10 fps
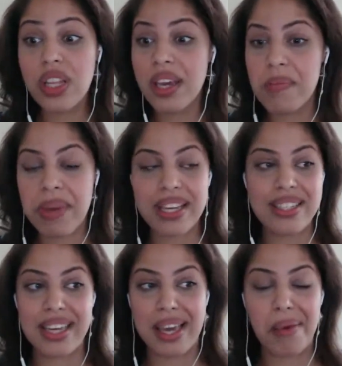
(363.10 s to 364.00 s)

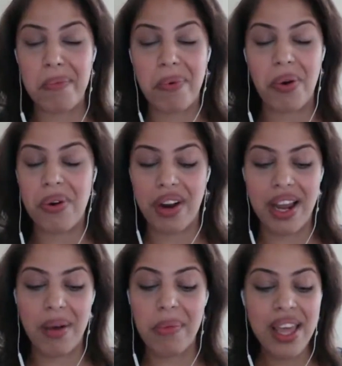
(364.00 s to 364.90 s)
amazing
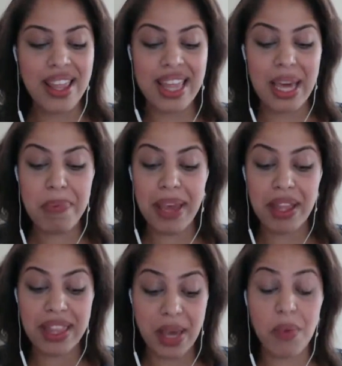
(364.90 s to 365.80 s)
program.
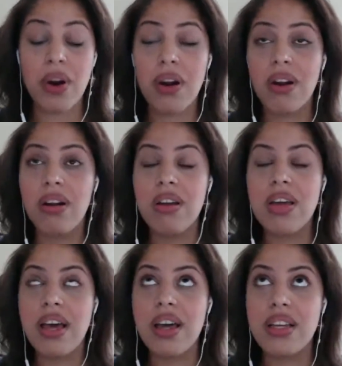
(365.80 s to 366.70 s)
They were
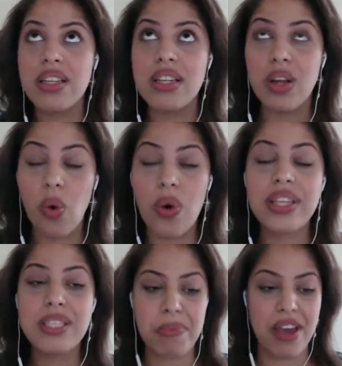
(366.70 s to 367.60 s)

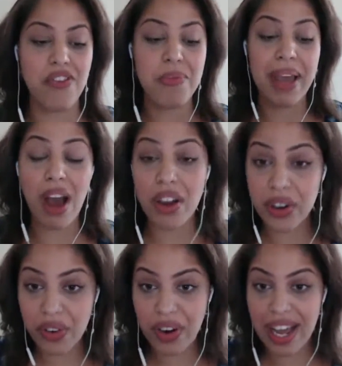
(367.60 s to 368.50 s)
going to pay for my
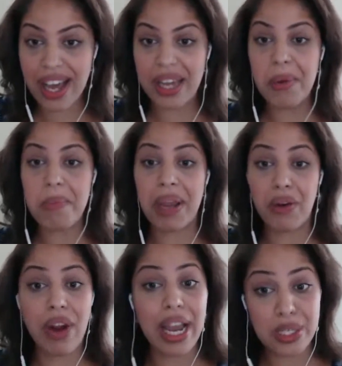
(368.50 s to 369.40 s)
undergrad, my
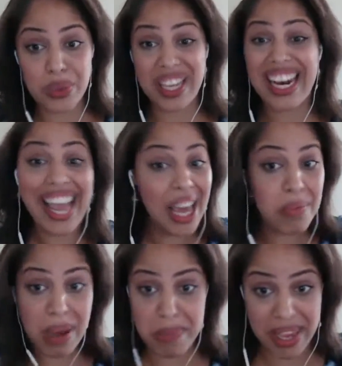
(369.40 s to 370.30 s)
graduate, and
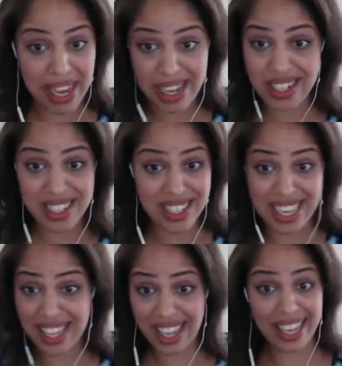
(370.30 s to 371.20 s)
my
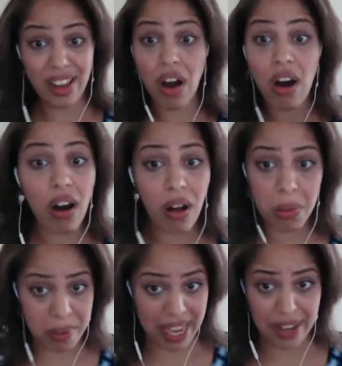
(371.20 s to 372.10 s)
PhD, like
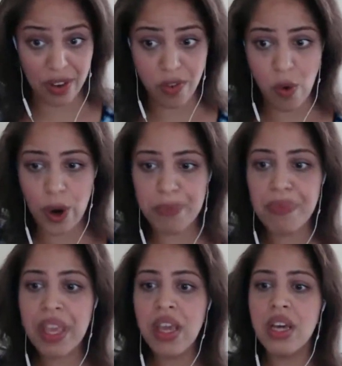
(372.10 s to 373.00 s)
all paid for.
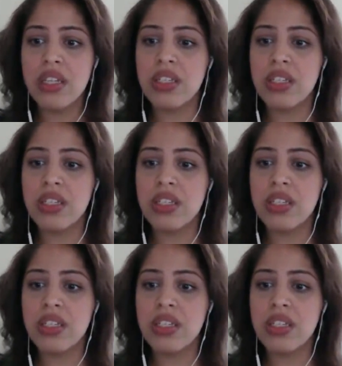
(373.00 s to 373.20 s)
Wow.